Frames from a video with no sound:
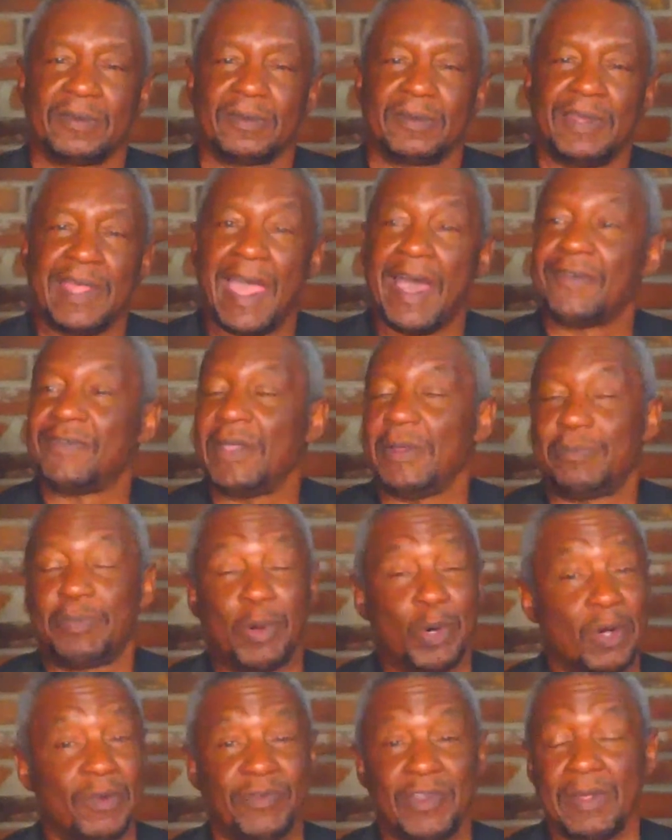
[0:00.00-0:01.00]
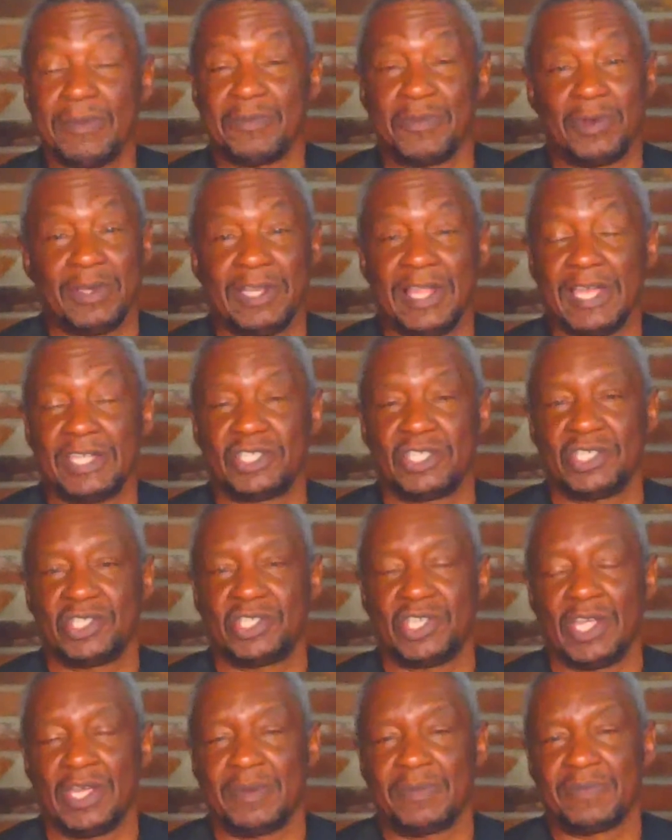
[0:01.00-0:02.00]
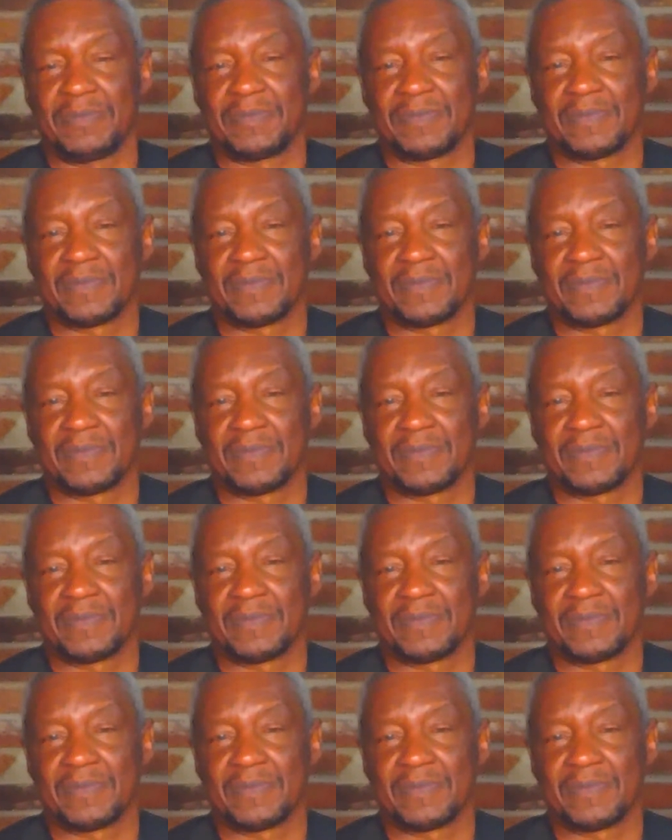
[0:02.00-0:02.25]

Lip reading: They have a perfect relationship.